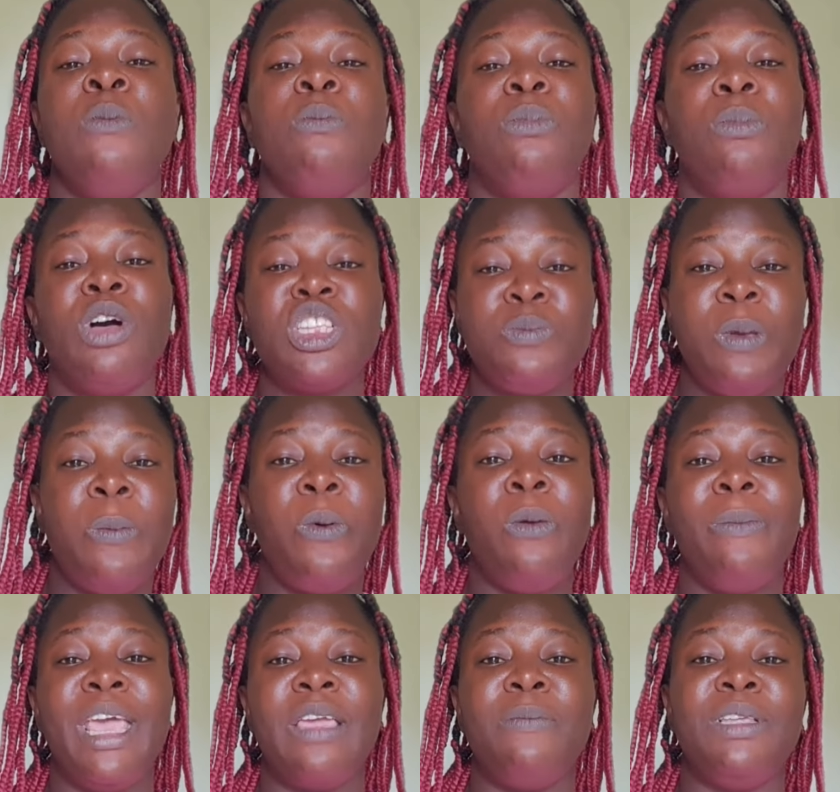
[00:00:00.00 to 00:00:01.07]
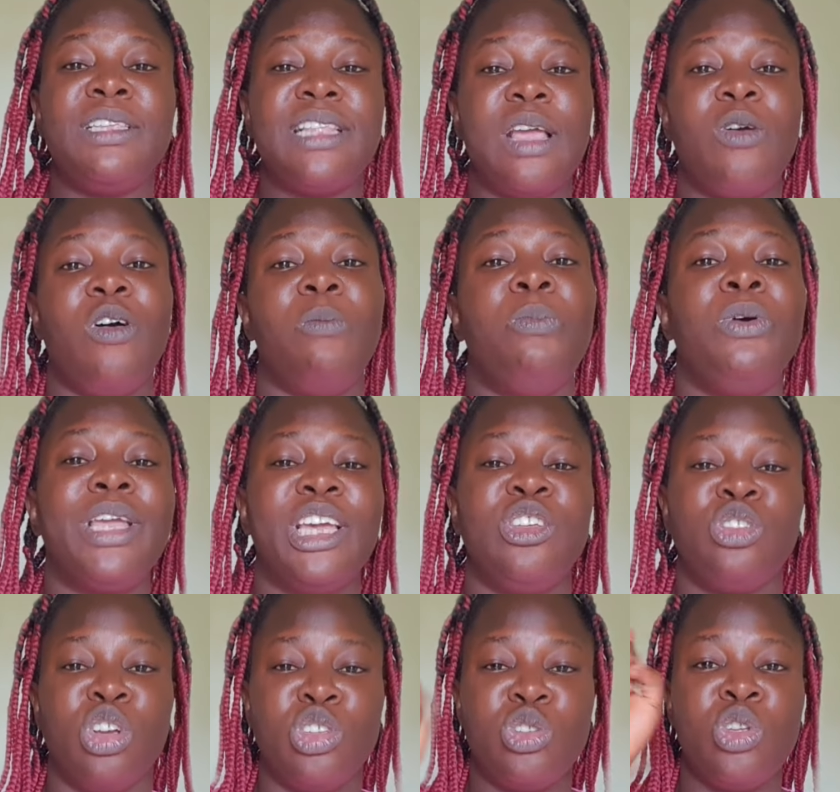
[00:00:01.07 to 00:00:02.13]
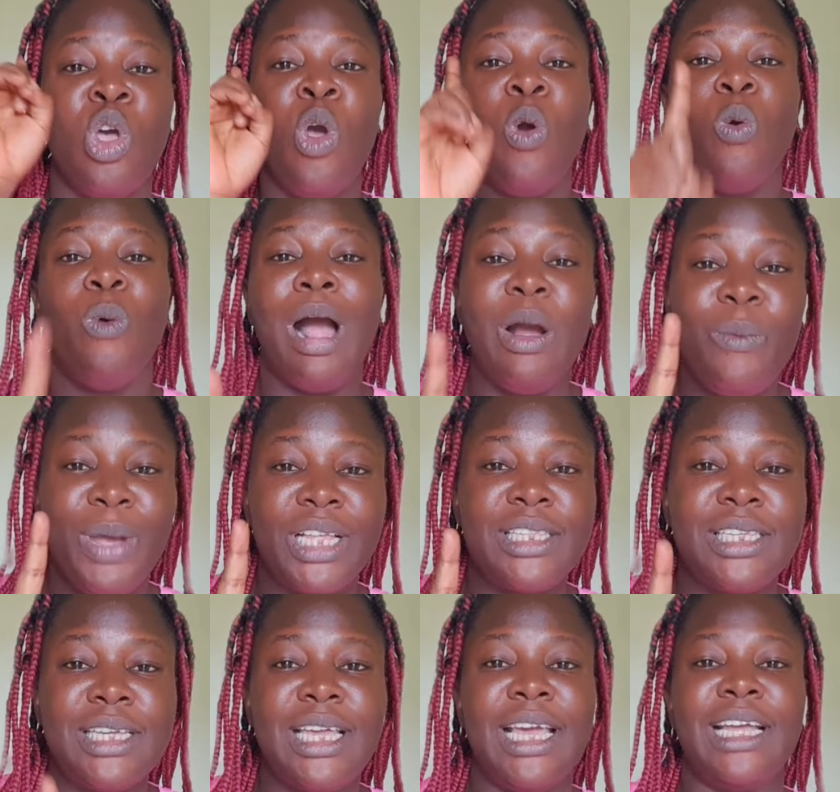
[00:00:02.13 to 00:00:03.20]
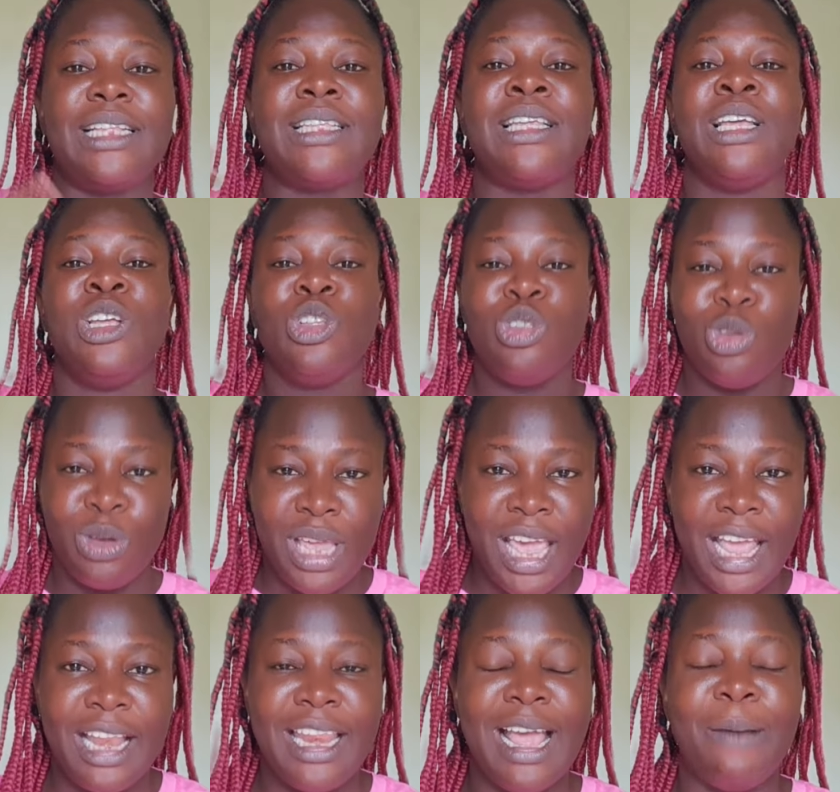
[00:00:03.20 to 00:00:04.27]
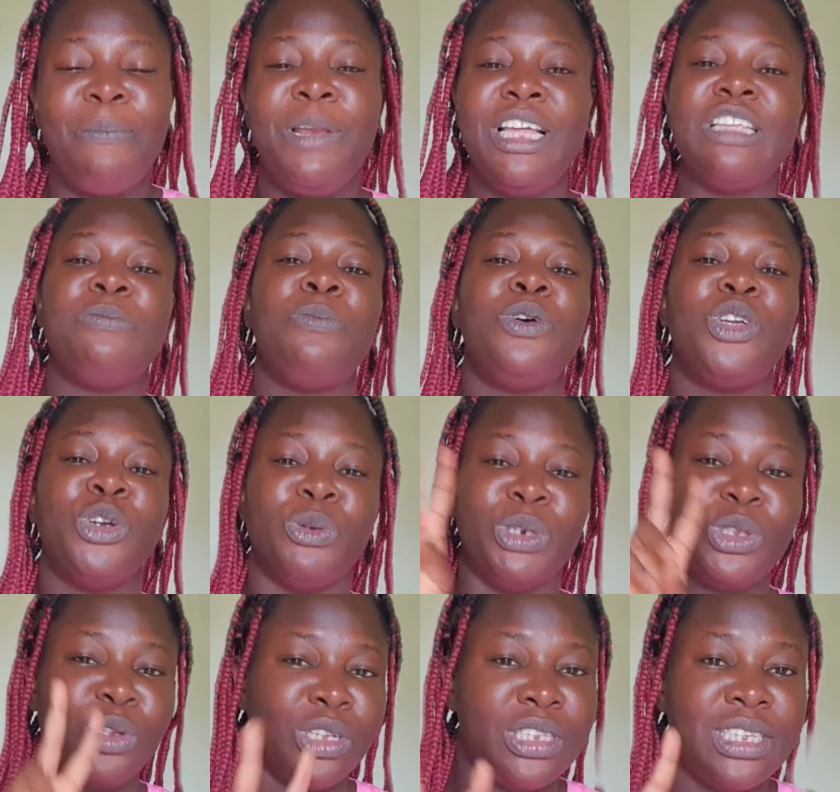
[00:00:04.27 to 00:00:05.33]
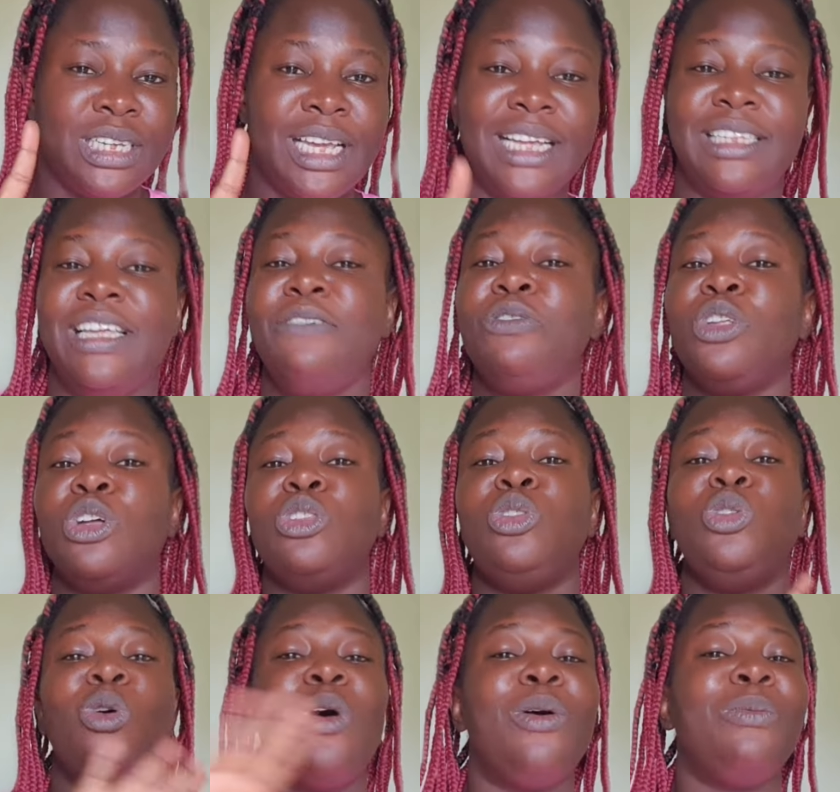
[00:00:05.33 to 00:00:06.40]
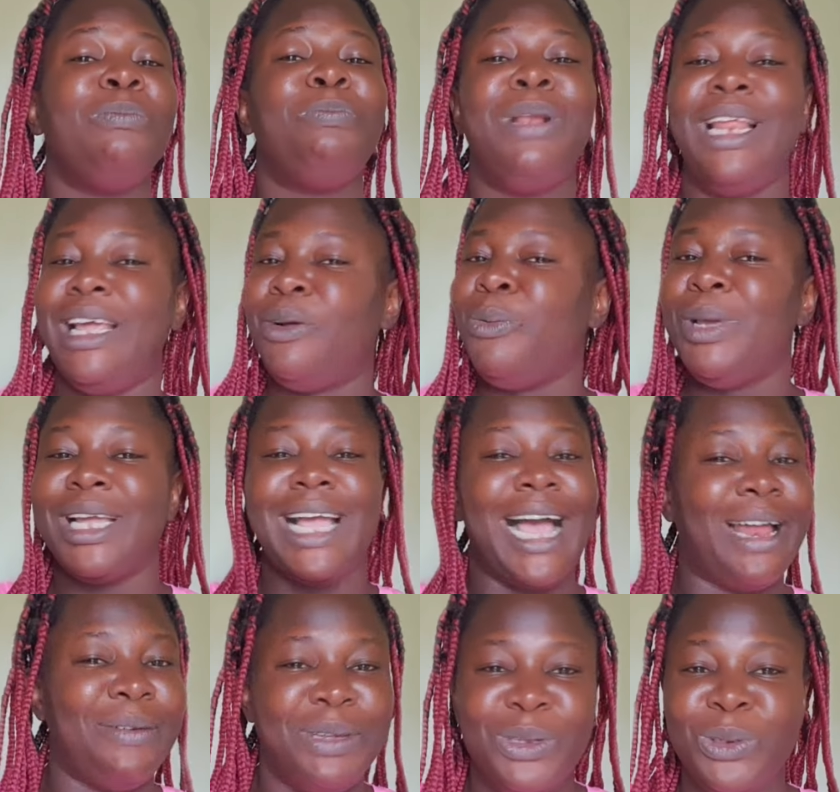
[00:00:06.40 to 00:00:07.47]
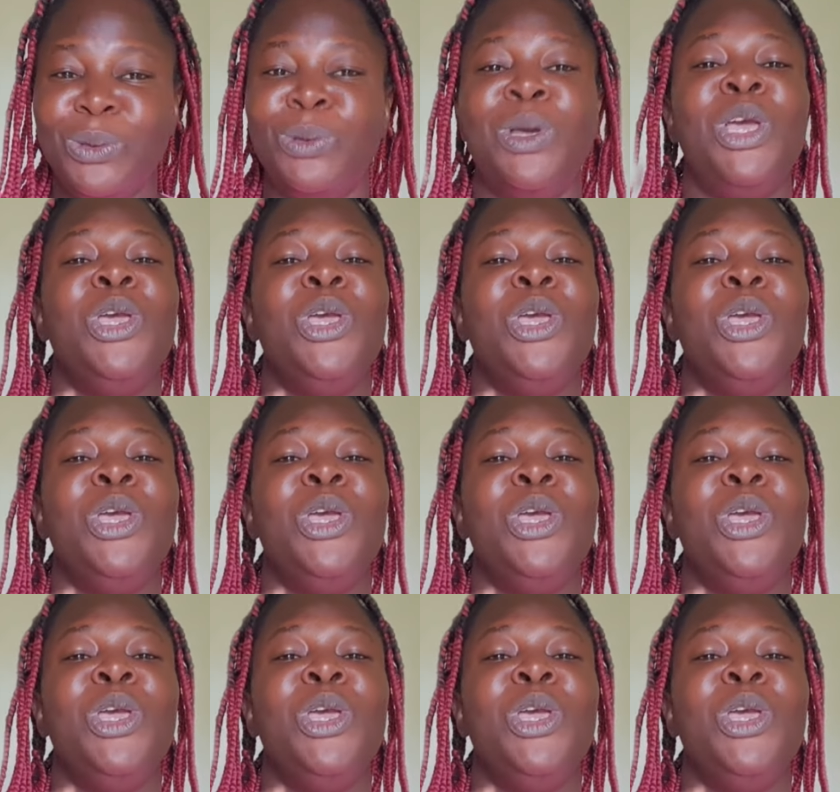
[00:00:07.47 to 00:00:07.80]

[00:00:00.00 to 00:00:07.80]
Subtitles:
Most people make mistake of booking just one way ticket to Kenya. Please book your return ticket. If not, no plane will carry you.